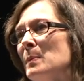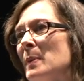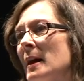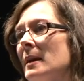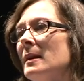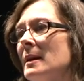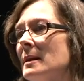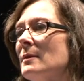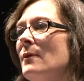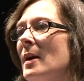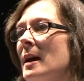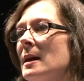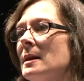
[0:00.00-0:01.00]
But this
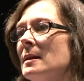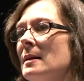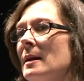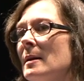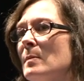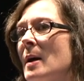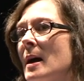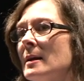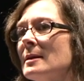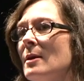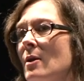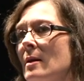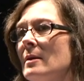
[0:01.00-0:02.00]
fight
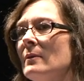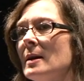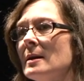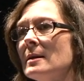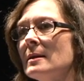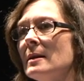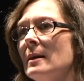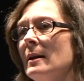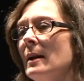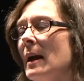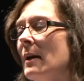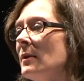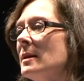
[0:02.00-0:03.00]
impacts all of us.
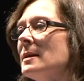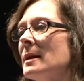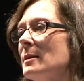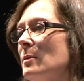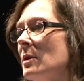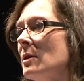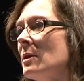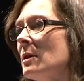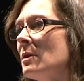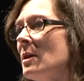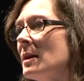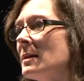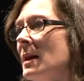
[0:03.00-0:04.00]
Every sex worker
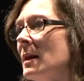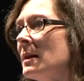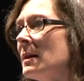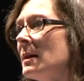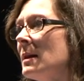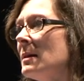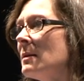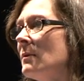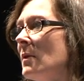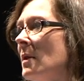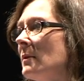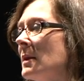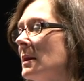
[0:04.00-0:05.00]
across Canada is
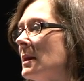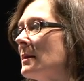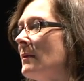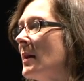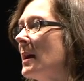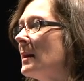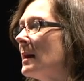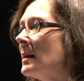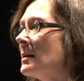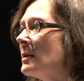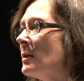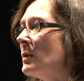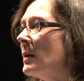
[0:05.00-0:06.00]
involved in this fight, and
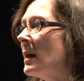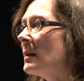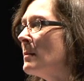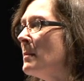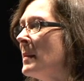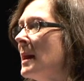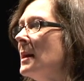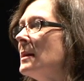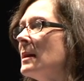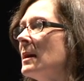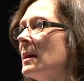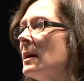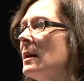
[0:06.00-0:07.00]
so an
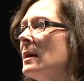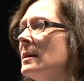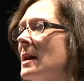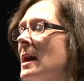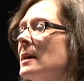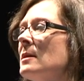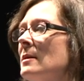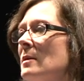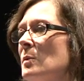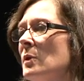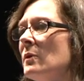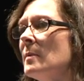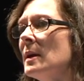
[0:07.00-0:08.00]
amazing national
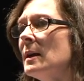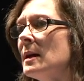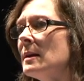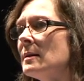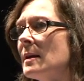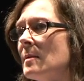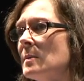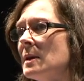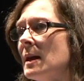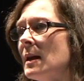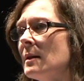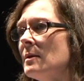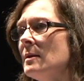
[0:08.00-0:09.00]
movement has come
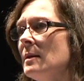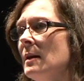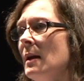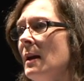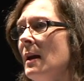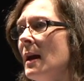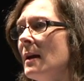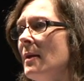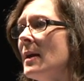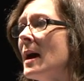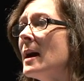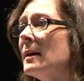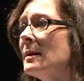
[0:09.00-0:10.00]
together, and
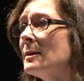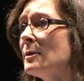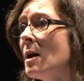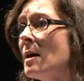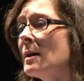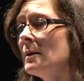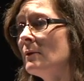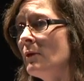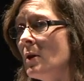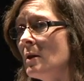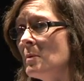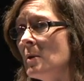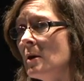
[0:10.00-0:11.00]
that is not going to
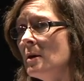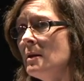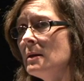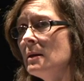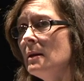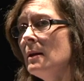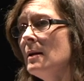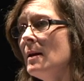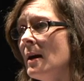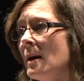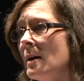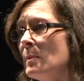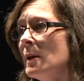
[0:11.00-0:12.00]
fall apart
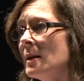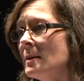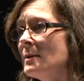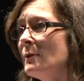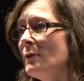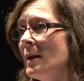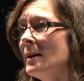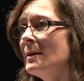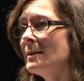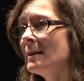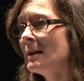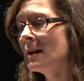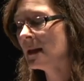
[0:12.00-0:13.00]
because the fight is
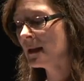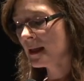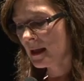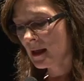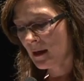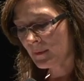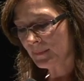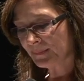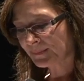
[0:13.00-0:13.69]
going to continue.